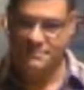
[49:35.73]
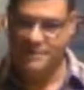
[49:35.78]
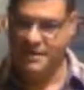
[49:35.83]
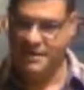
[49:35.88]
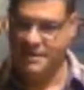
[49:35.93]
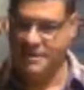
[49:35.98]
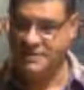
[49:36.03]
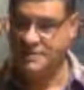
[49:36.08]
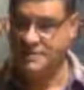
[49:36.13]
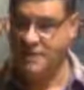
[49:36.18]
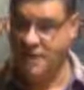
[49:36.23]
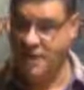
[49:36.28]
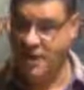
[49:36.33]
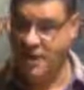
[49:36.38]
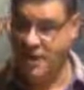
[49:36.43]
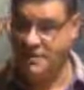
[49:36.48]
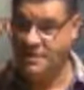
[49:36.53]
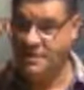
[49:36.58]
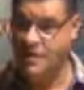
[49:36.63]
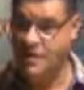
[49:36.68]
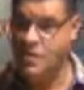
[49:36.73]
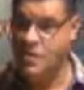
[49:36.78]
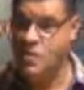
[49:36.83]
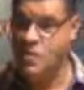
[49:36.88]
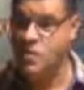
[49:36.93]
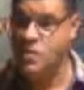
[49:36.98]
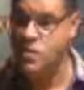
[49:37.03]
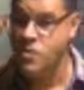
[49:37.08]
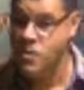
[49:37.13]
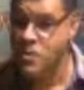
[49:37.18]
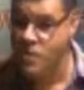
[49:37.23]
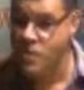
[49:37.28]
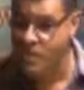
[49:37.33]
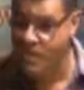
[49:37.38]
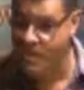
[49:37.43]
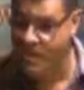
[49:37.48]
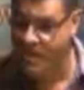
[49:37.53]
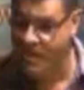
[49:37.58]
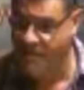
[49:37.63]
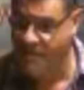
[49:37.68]
Because God
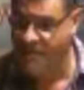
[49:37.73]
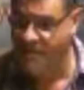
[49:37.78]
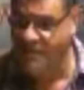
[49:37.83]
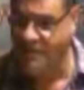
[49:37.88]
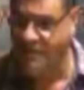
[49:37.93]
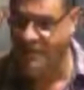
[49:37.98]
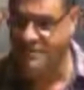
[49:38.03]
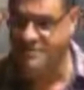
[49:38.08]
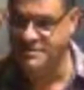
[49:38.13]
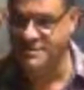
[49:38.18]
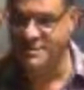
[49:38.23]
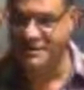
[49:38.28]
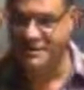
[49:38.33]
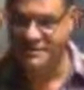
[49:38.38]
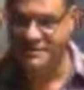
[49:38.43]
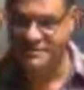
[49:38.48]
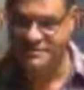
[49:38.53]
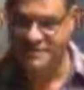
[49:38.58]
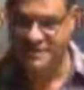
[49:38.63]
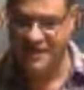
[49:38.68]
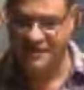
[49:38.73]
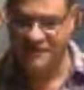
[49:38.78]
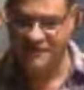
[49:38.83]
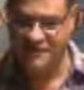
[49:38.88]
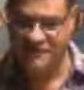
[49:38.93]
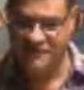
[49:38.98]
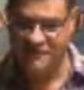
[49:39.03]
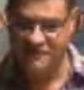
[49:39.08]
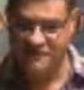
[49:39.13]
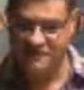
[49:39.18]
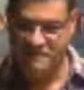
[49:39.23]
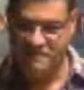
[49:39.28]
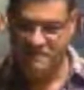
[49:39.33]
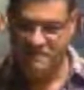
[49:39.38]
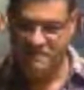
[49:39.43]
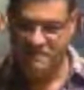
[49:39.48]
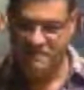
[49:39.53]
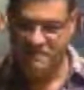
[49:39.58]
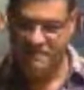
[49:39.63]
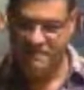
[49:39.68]
blows and gives life.
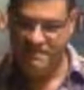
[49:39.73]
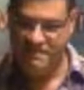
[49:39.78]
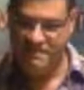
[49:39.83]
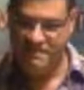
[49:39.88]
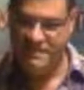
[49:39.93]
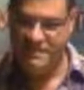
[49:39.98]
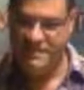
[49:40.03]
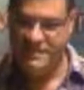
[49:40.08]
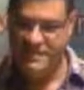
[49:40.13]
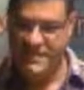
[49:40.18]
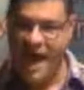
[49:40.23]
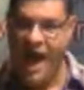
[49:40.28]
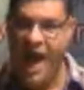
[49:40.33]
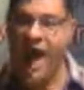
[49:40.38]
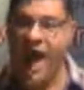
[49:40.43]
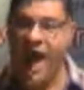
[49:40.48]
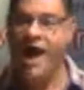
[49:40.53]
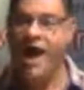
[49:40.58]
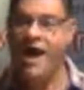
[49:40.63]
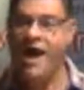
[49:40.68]
Yahweh.